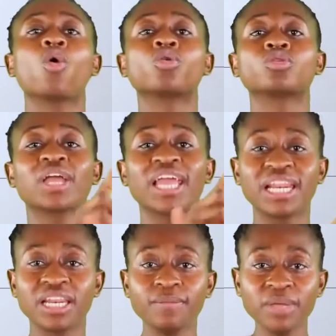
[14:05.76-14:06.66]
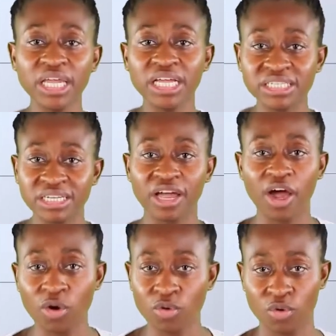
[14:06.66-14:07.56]
or eliminating
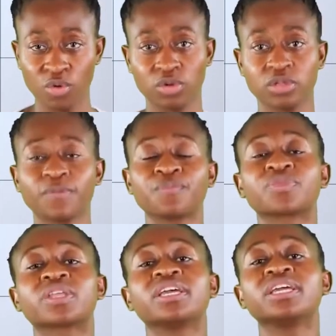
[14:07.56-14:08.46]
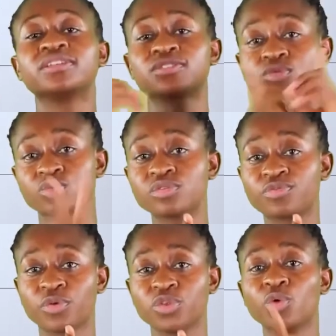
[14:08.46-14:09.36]
alcohol, it is good
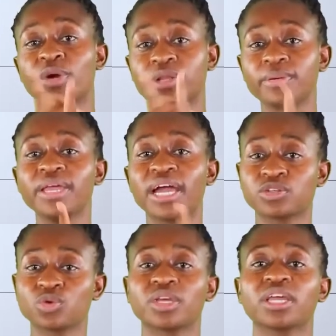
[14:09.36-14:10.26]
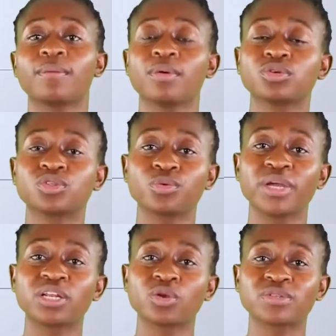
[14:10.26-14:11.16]
for you when we are talking about
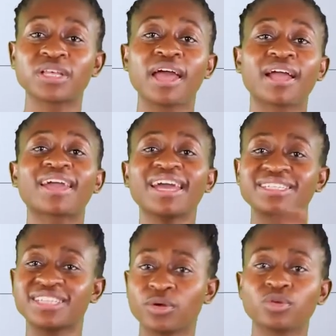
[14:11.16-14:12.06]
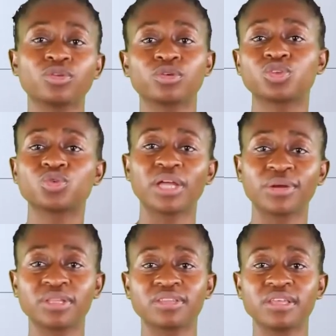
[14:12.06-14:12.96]
weight loss. Cut down on your
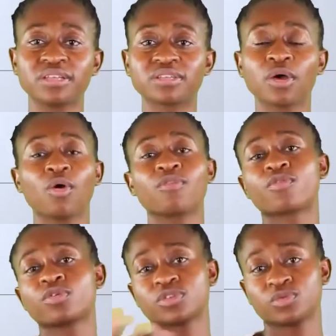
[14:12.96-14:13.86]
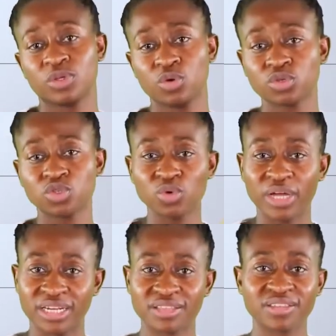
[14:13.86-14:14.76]
sugary things. Of course, we know
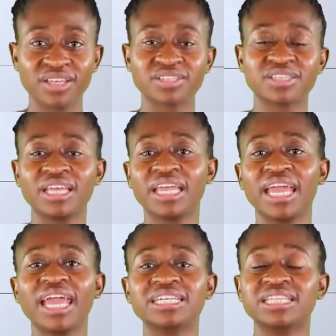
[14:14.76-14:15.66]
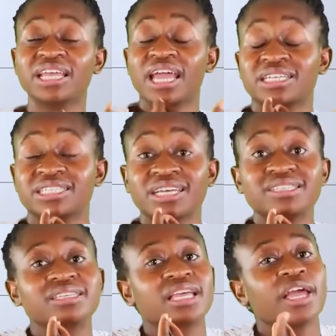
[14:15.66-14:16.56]
sugary things, they are
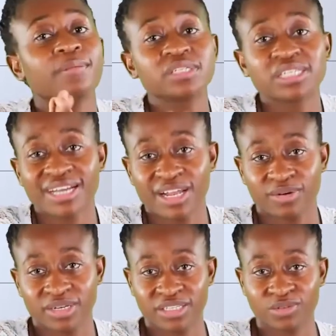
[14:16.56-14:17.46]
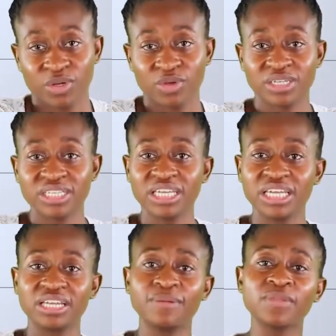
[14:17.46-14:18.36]
just empty calories. When you are
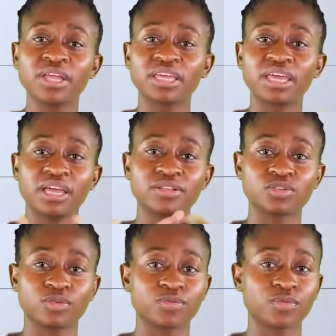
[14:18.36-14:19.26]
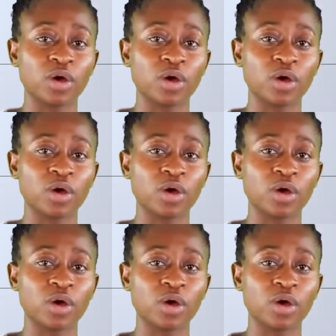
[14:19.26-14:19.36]
taking in cans of